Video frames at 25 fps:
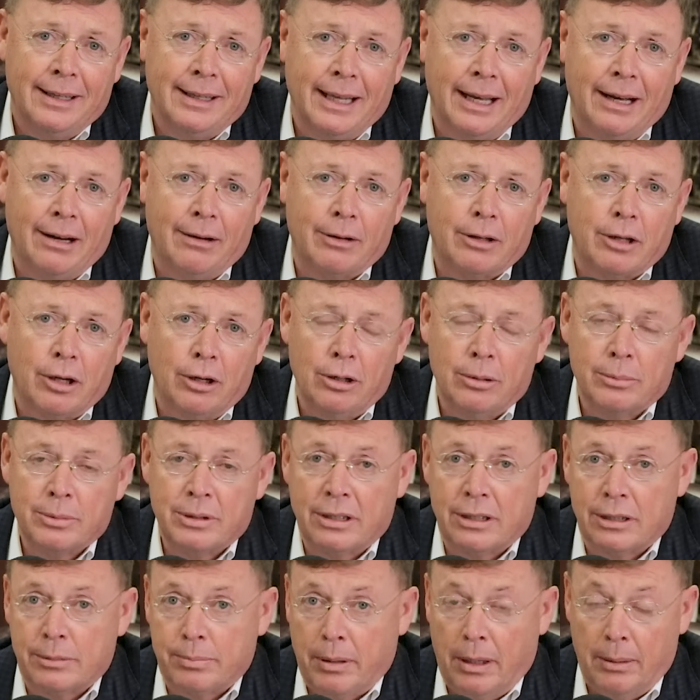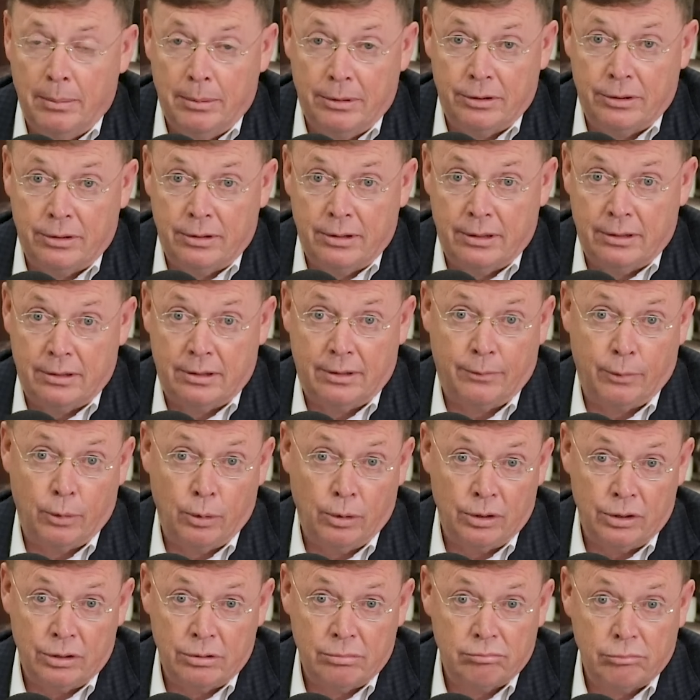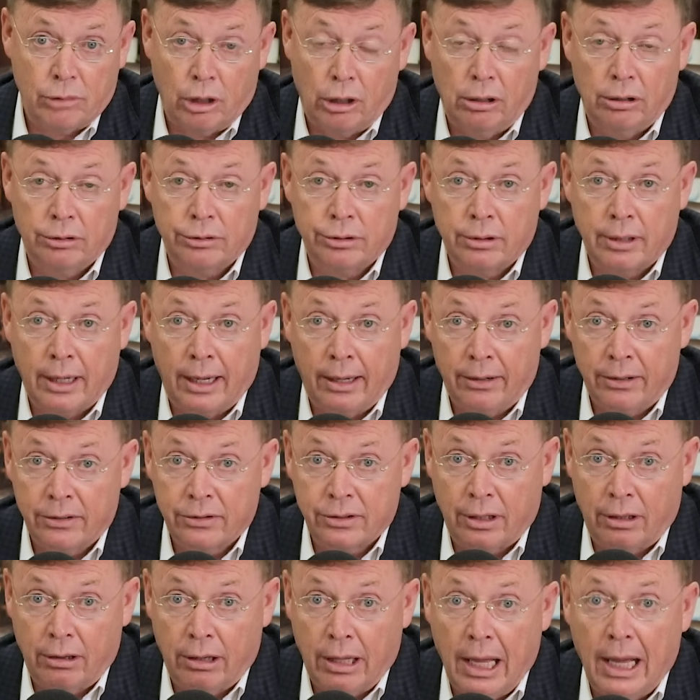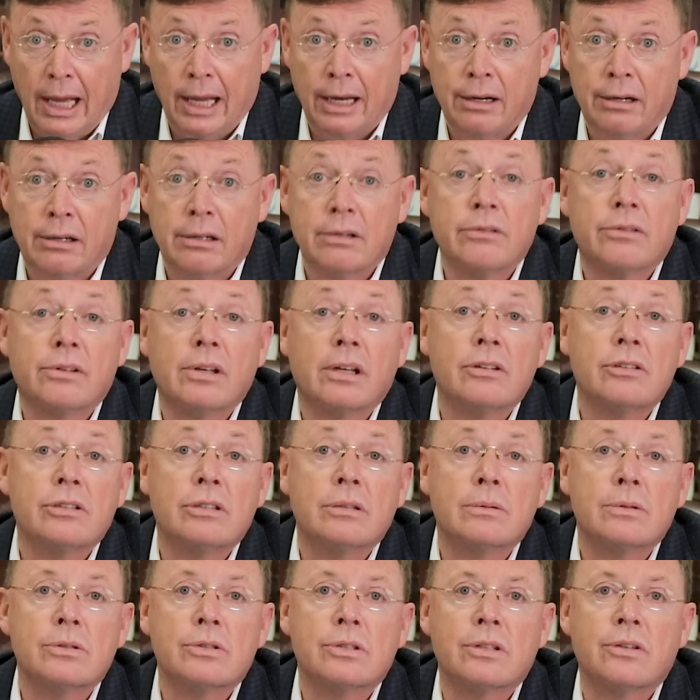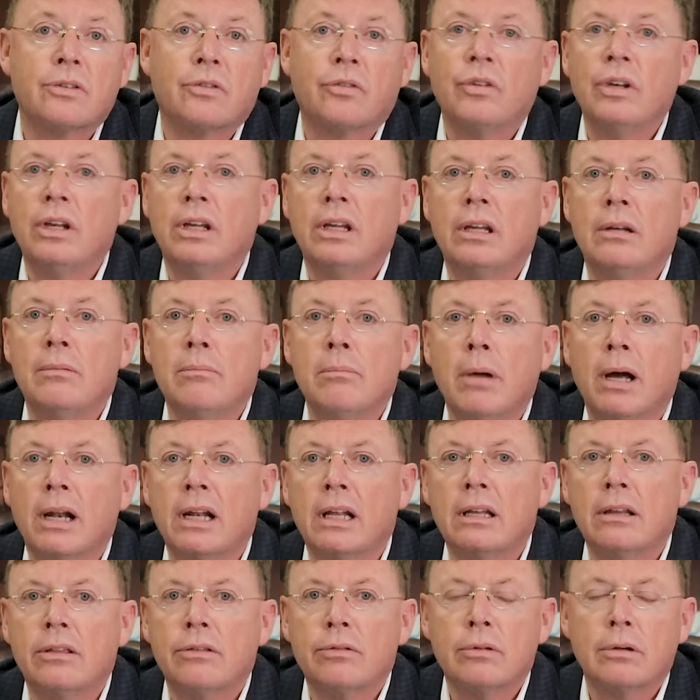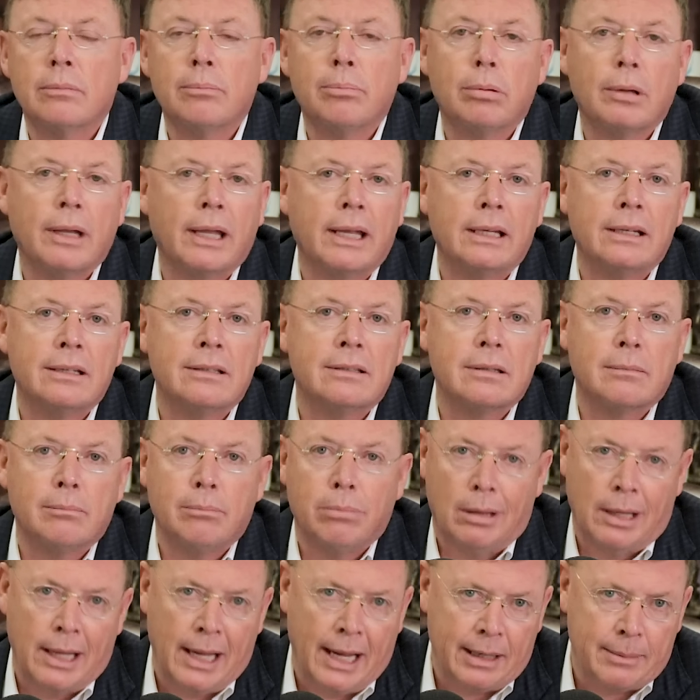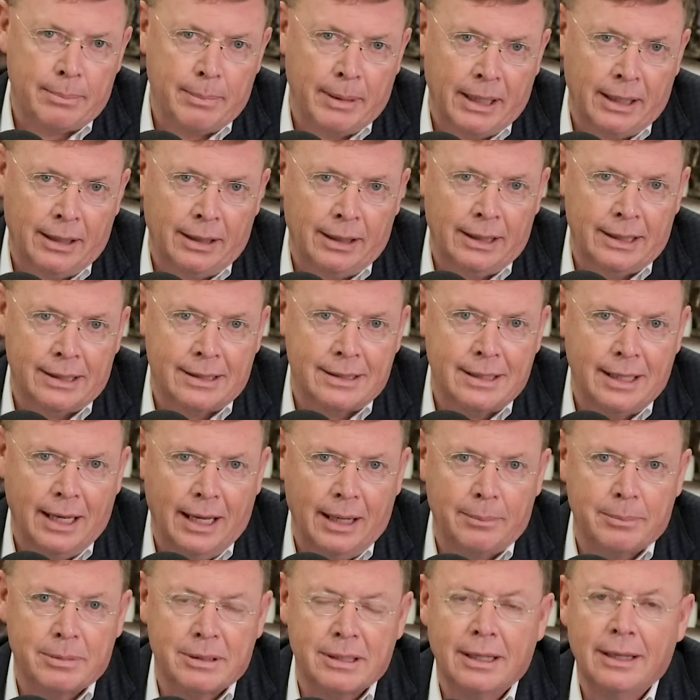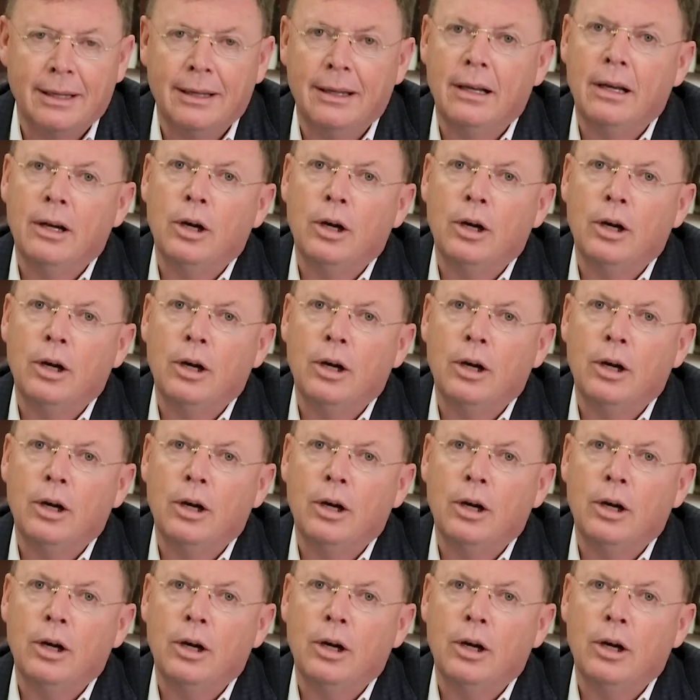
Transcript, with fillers: Now, Combs and his publicist, of course, called her out as a liar and said she was just seeking money through a blatant blackmail attempt.